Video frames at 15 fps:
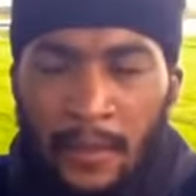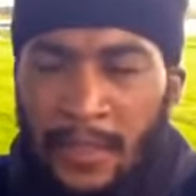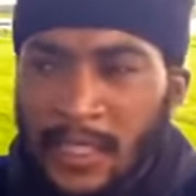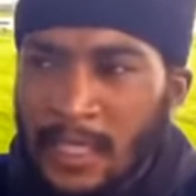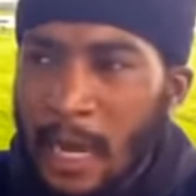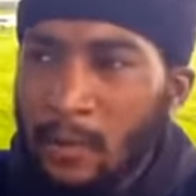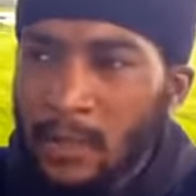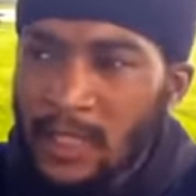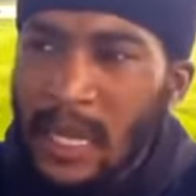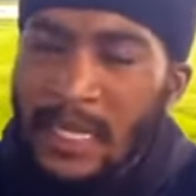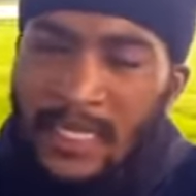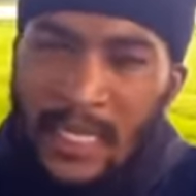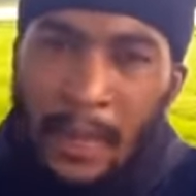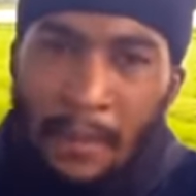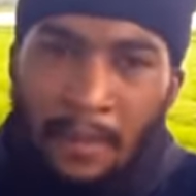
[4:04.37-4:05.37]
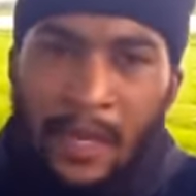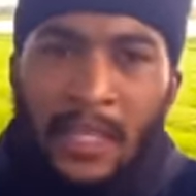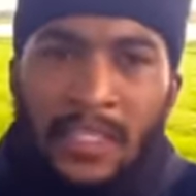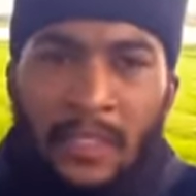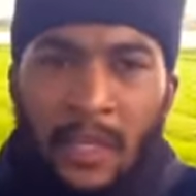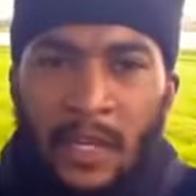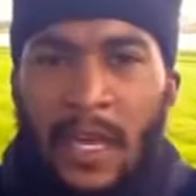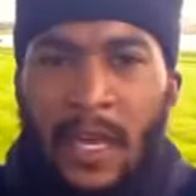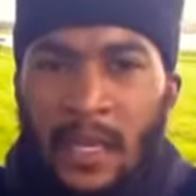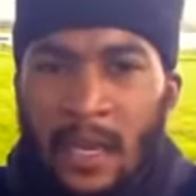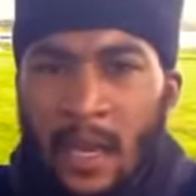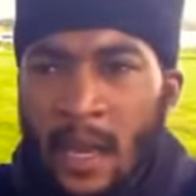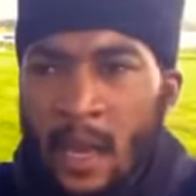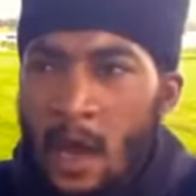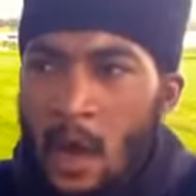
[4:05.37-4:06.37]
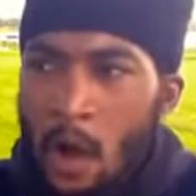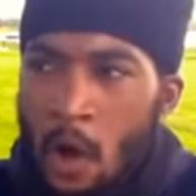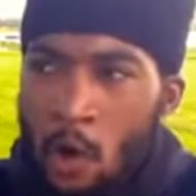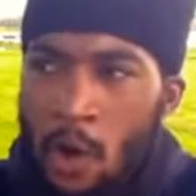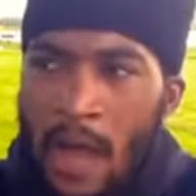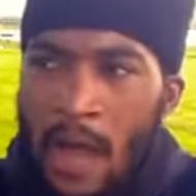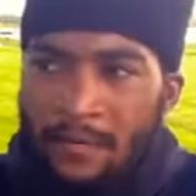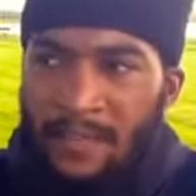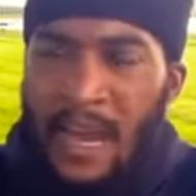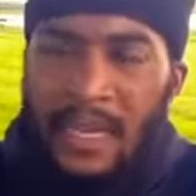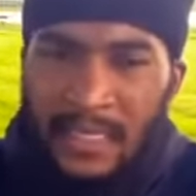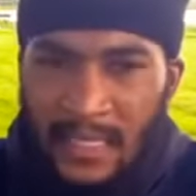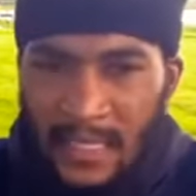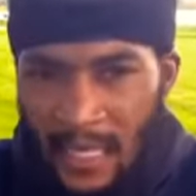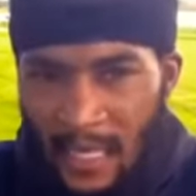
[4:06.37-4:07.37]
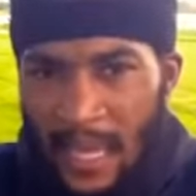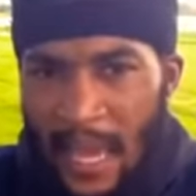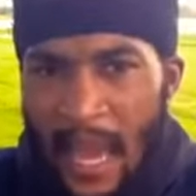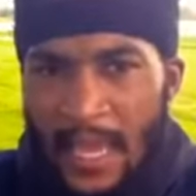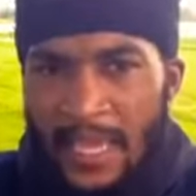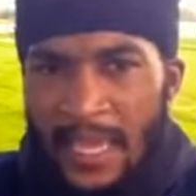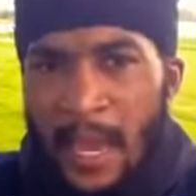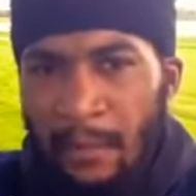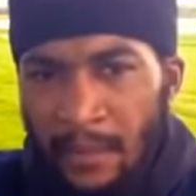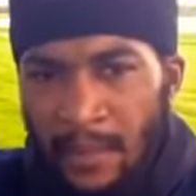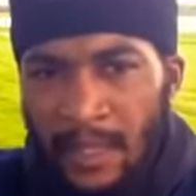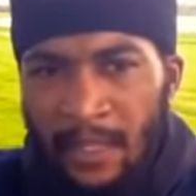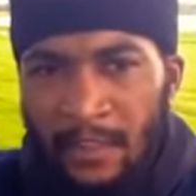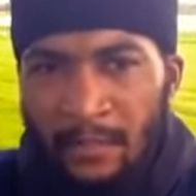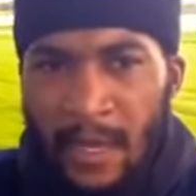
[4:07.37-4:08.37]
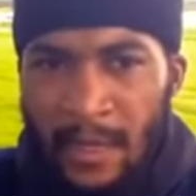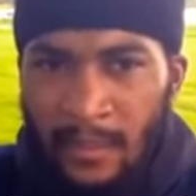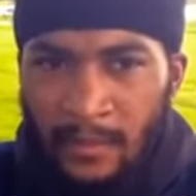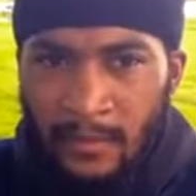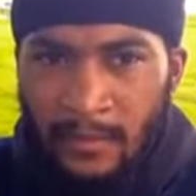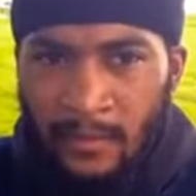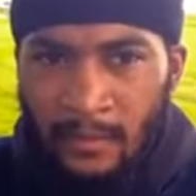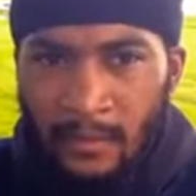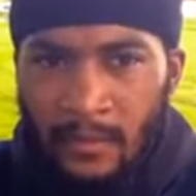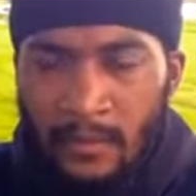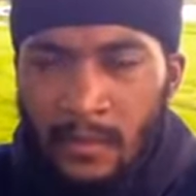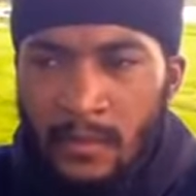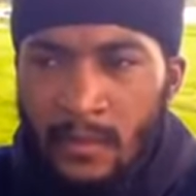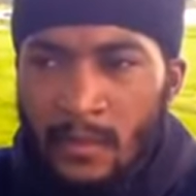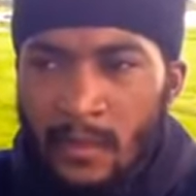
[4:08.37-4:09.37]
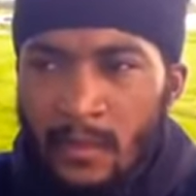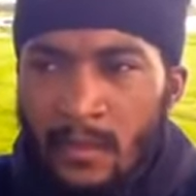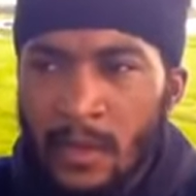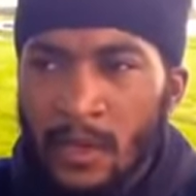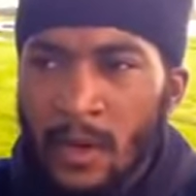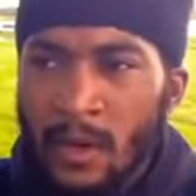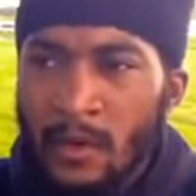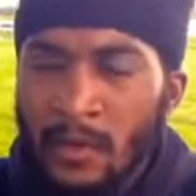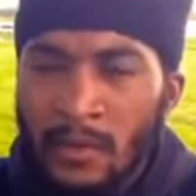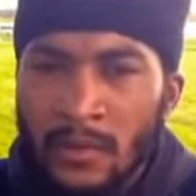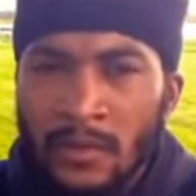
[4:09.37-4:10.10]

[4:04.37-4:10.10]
But Yahweh Shah said, blessed are they who have not seen and yet believe, man. You know?